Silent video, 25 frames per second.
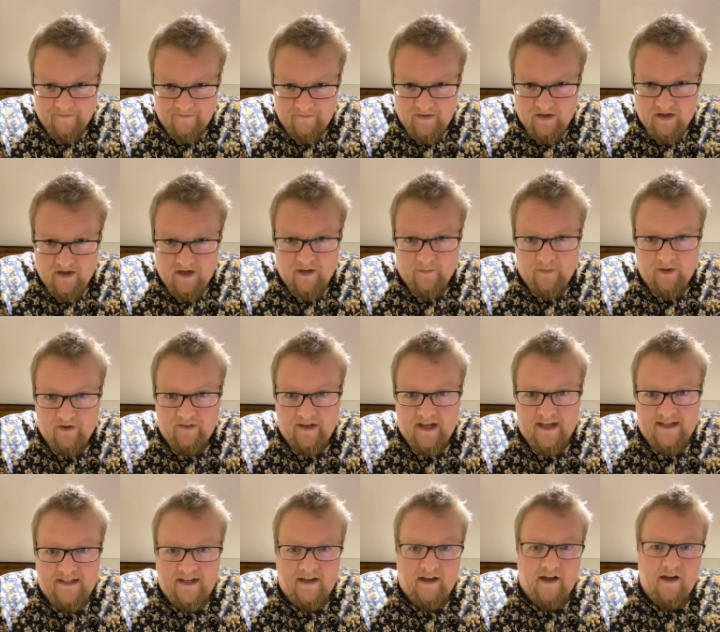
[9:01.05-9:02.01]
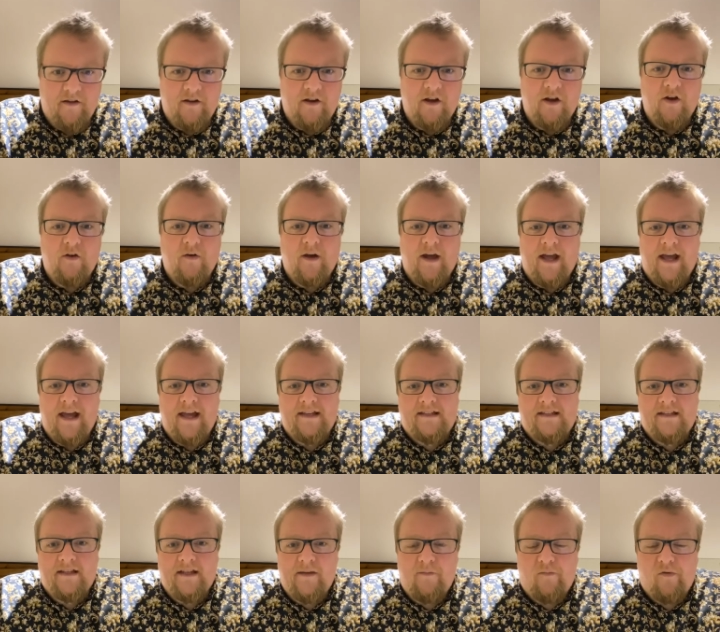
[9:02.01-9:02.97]
a couple of years ago, who
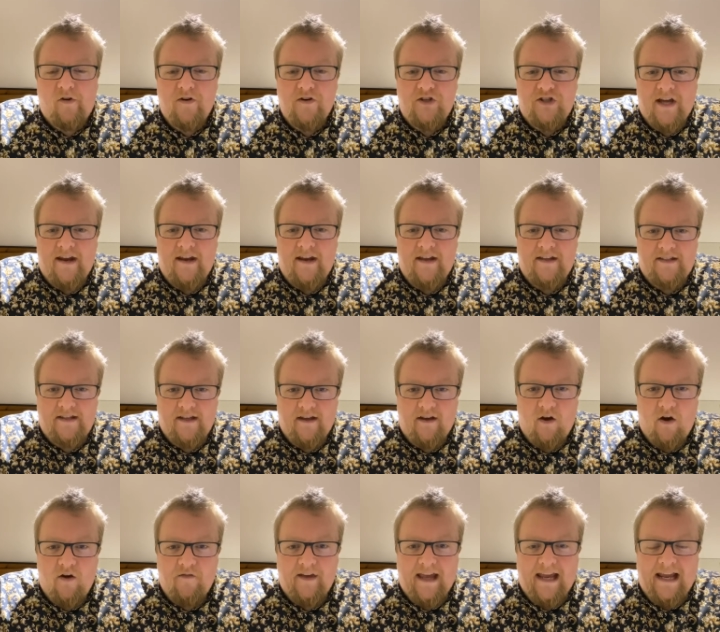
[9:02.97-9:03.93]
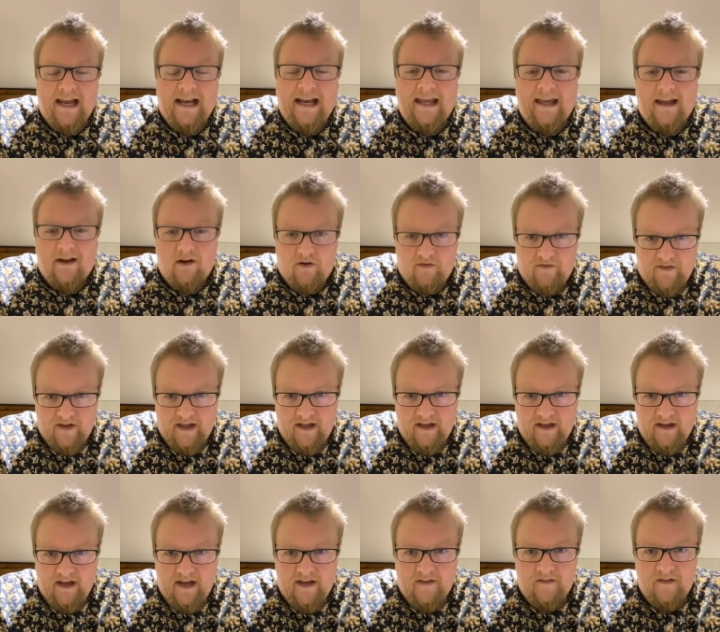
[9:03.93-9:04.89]
is the progenitor of Illy Coffee
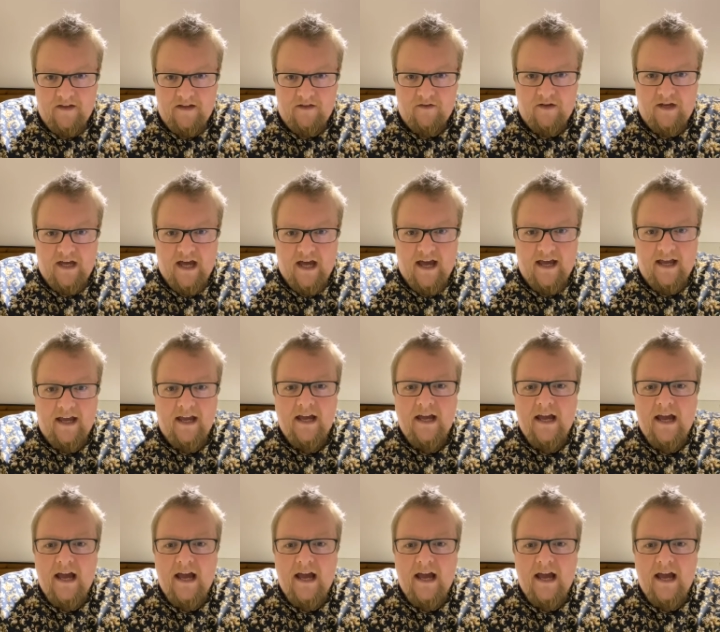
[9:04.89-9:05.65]
in the UK.